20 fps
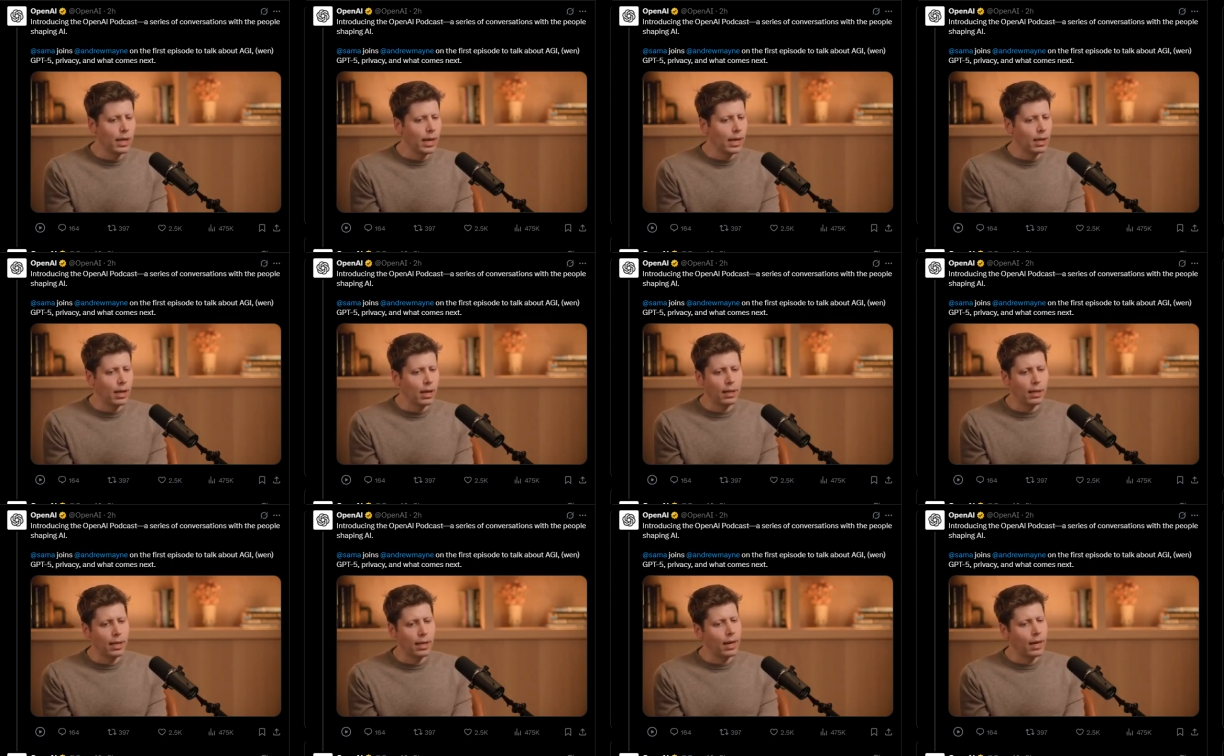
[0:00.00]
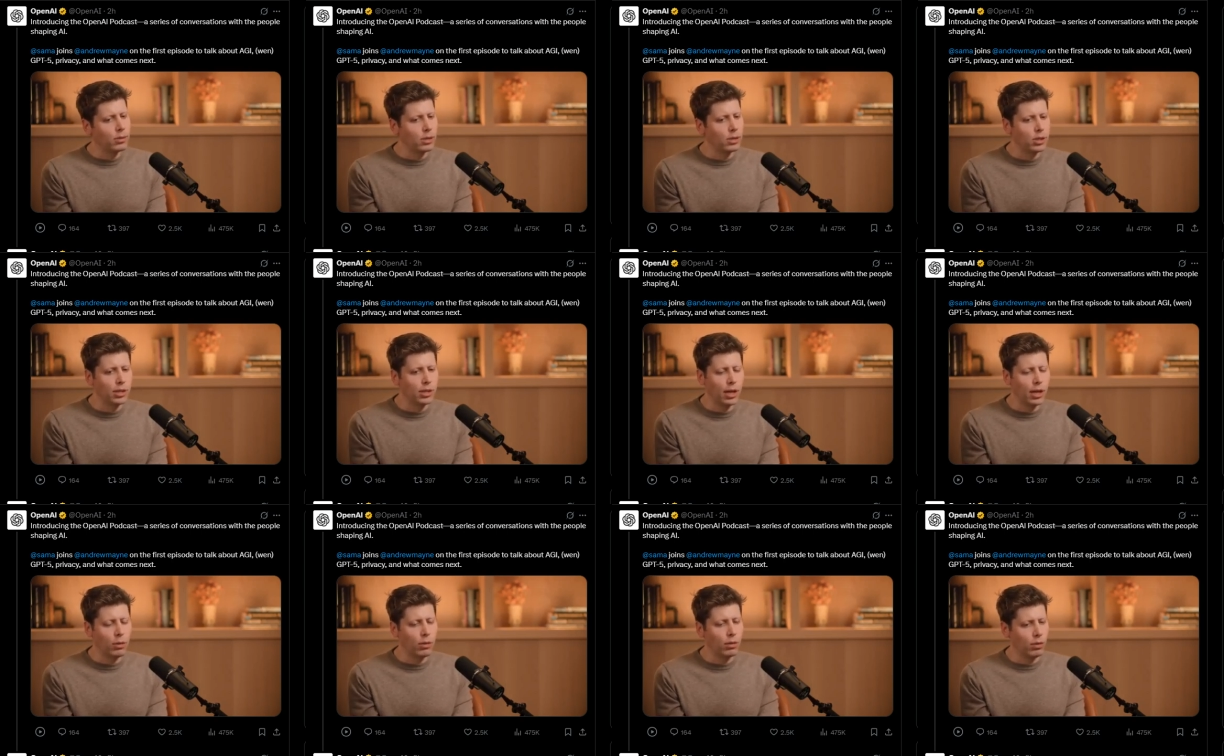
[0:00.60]
like allowed
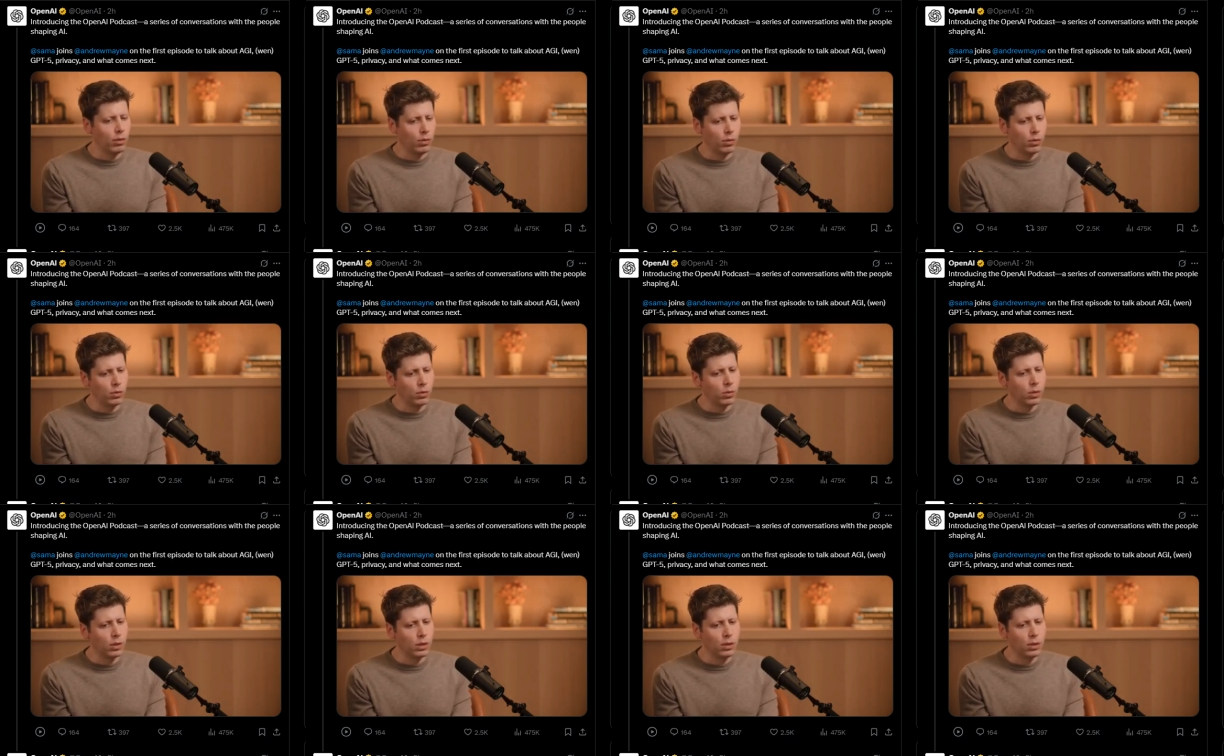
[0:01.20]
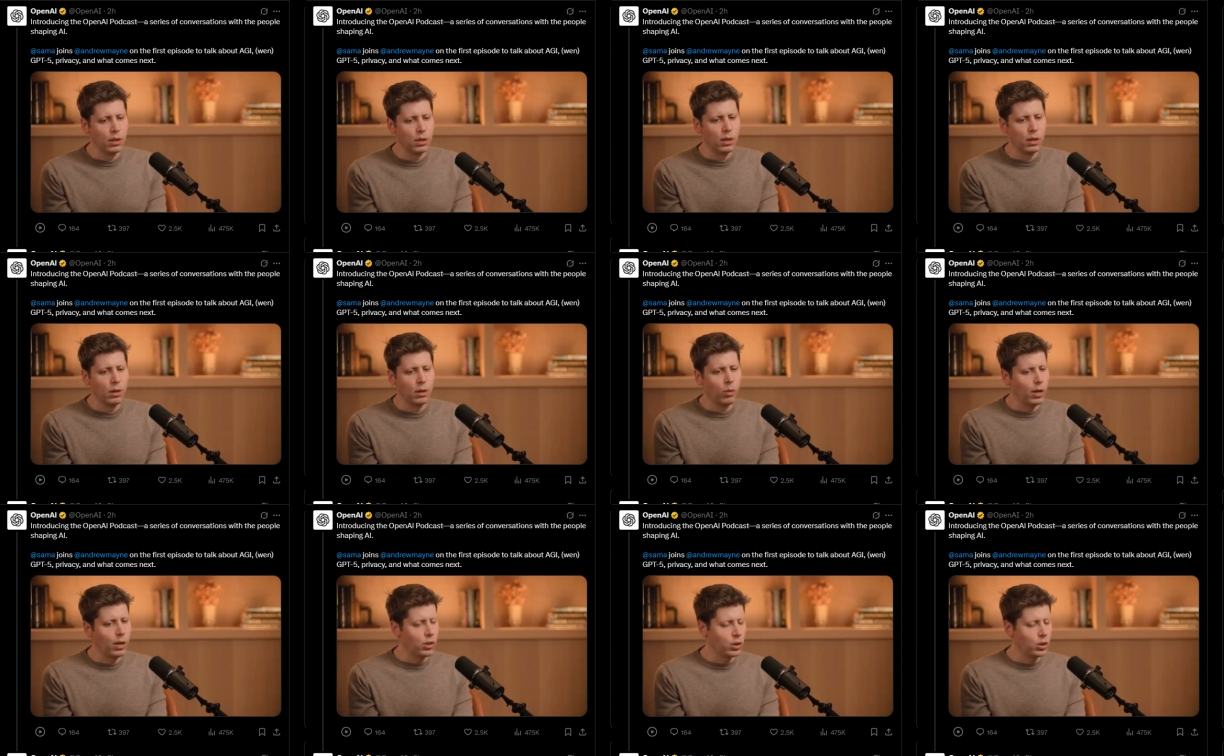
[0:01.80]
to share with who and
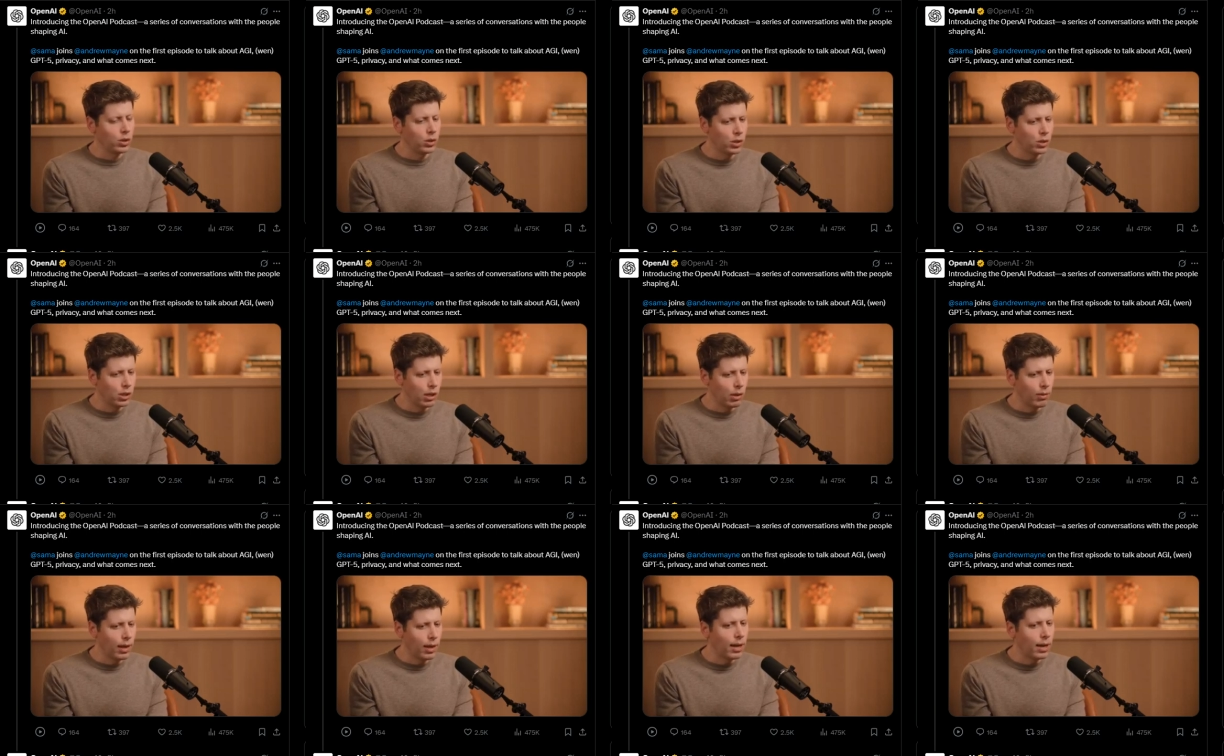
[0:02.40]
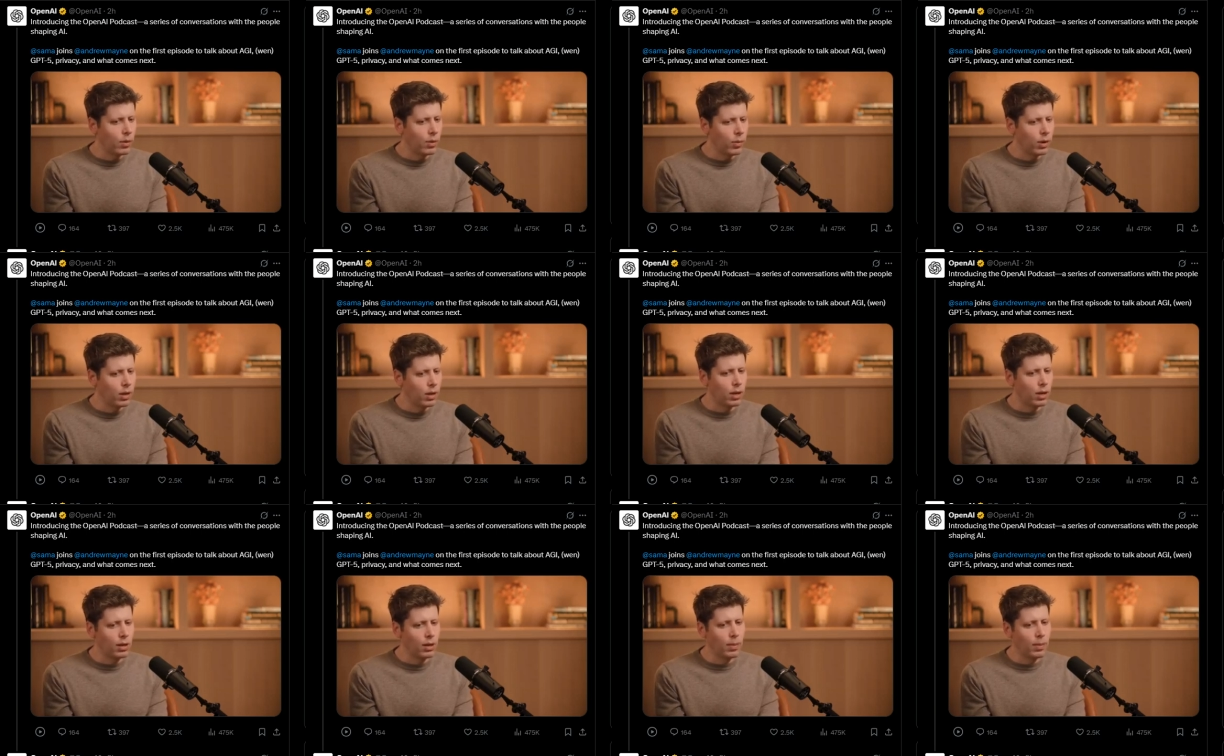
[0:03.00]
what it shouldn't share with
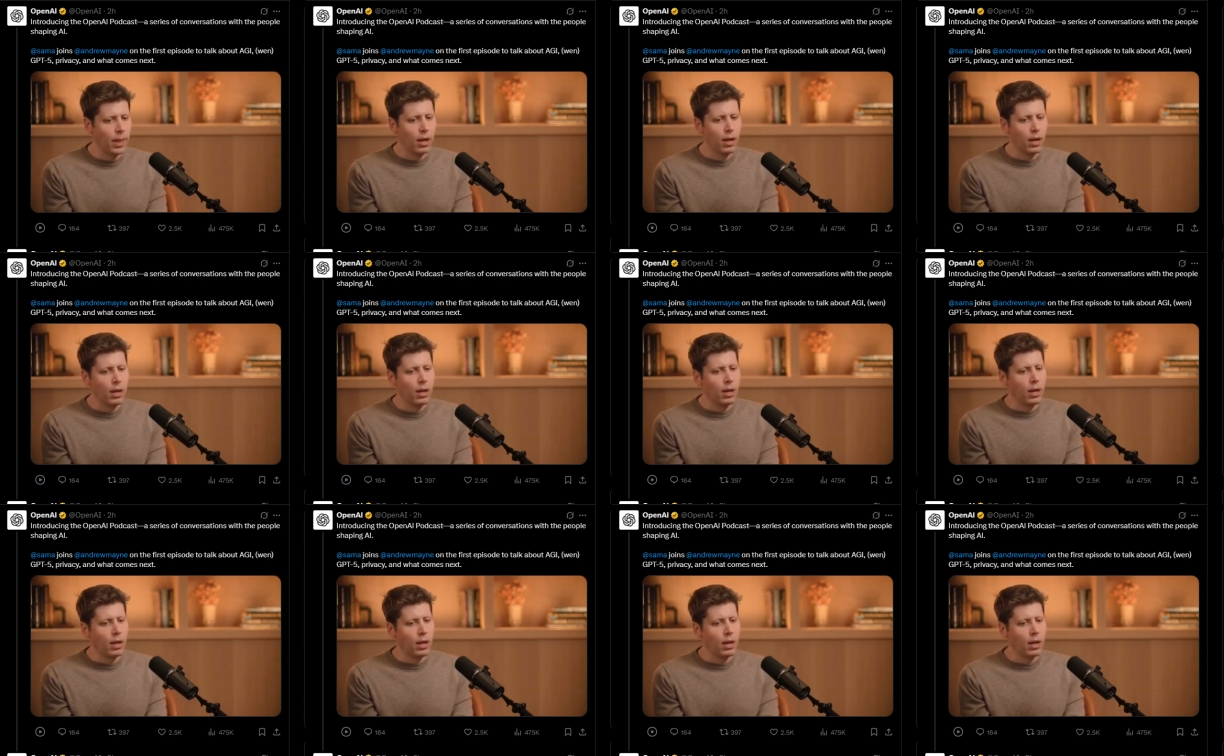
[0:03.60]
anyone, and